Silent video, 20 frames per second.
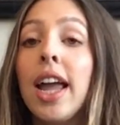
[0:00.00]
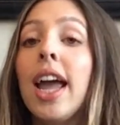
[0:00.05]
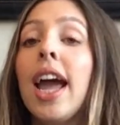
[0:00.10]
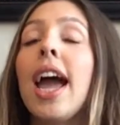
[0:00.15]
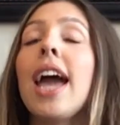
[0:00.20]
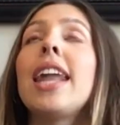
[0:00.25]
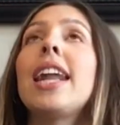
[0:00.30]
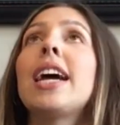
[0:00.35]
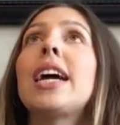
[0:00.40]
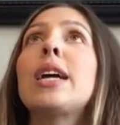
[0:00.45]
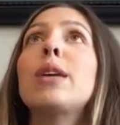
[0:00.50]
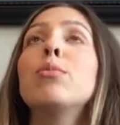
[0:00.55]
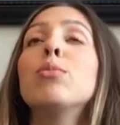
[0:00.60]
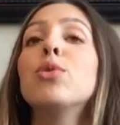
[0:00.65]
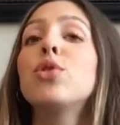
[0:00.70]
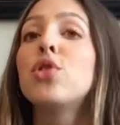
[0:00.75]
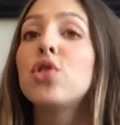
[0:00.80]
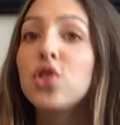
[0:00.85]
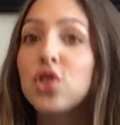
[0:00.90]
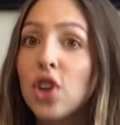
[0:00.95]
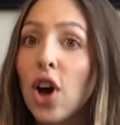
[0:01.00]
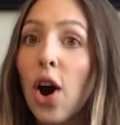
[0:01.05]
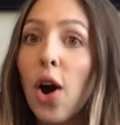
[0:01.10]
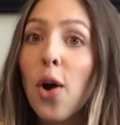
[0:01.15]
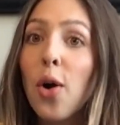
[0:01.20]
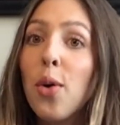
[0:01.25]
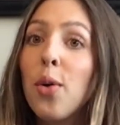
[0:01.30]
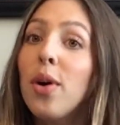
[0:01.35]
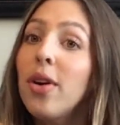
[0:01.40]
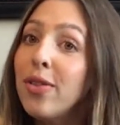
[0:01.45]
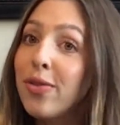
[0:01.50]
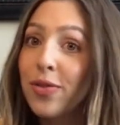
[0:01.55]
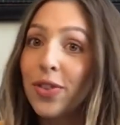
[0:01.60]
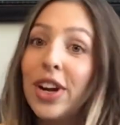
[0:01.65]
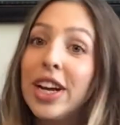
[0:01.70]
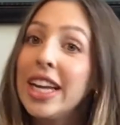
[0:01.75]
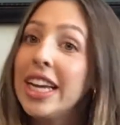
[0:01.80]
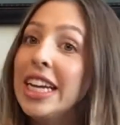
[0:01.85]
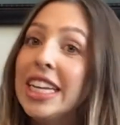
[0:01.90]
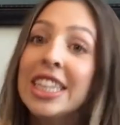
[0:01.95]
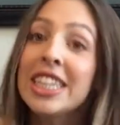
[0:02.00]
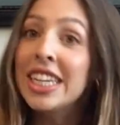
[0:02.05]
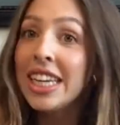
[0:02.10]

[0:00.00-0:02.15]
and I am so freaking